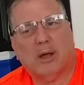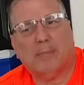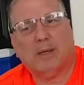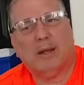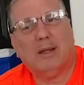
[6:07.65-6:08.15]

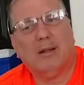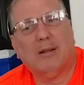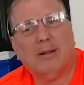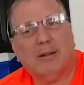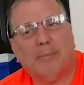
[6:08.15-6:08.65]
I'm getting a
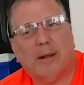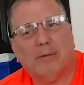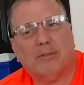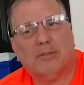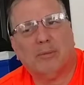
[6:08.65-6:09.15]
little bit
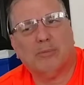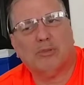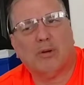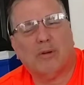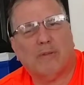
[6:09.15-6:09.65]
of some
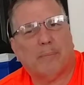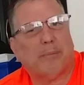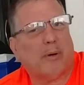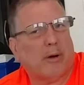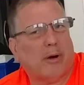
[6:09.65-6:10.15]
sort of a
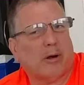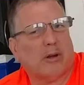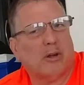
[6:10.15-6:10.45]
perk